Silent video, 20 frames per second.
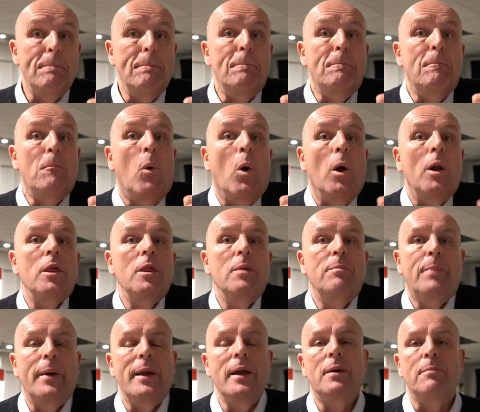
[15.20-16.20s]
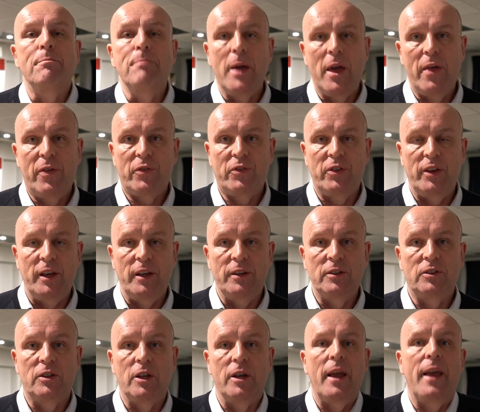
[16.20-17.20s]
One of the big myths
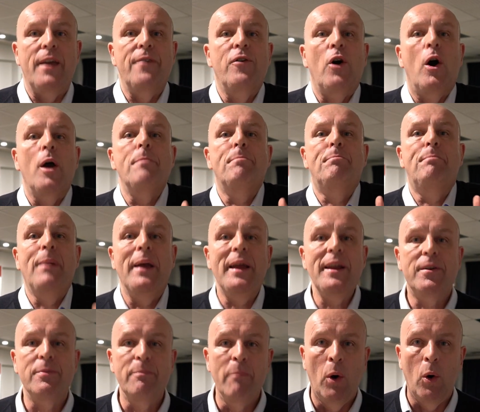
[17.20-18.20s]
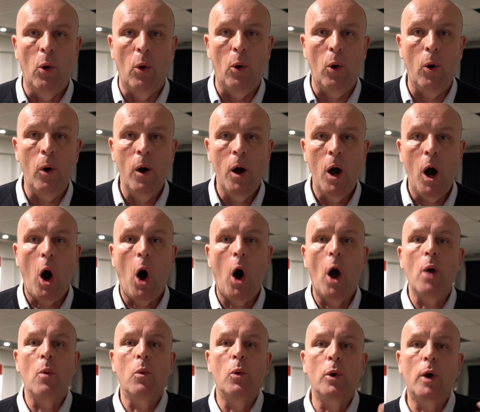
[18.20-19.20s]
is that if I bid more,
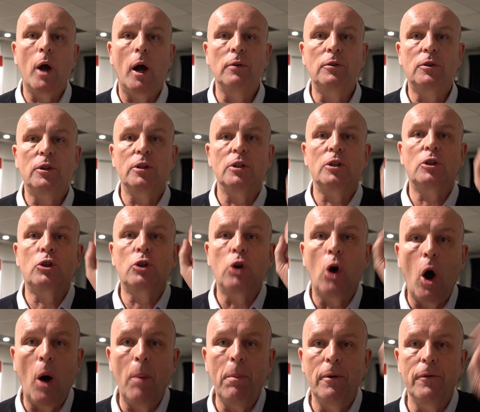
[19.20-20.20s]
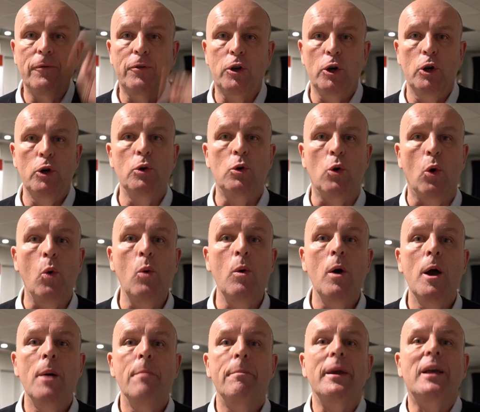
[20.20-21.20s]
I will go to the top of Google
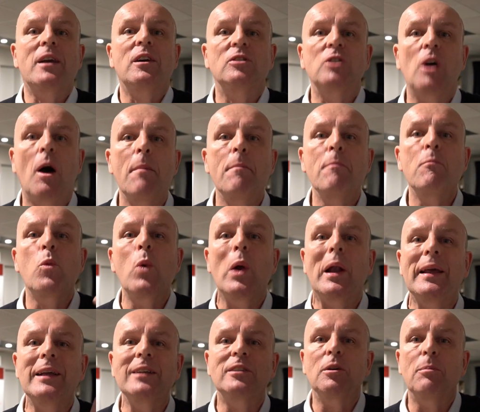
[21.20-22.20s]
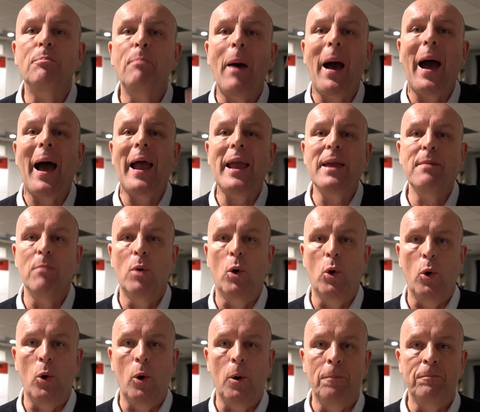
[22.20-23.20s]
because I'm willing to pay
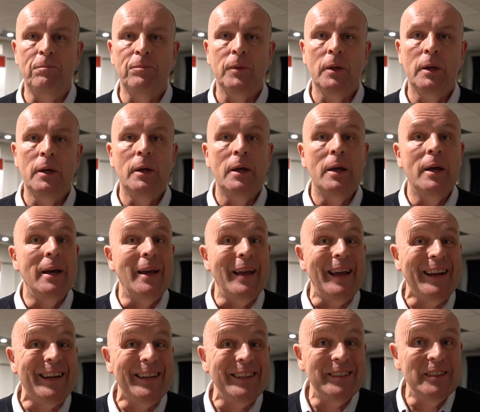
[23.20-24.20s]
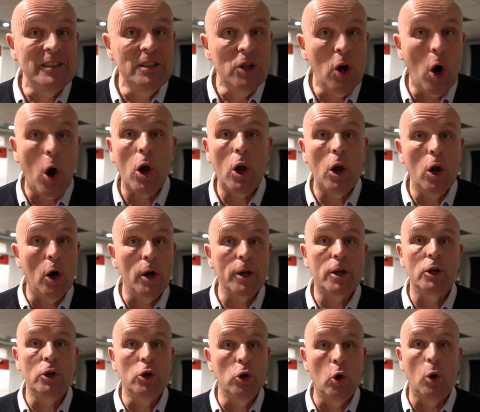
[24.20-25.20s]
more. It is not
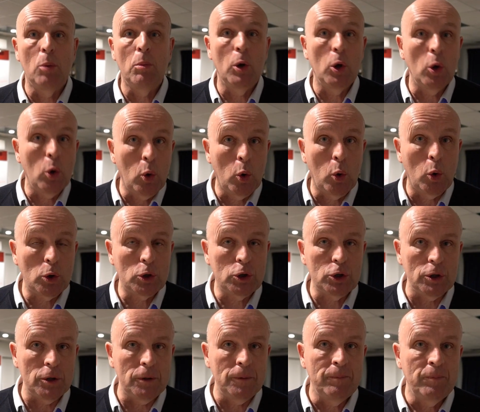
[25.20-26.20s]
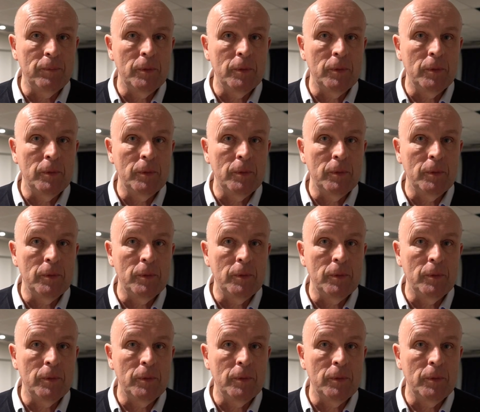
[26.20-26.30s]
like a normal auction.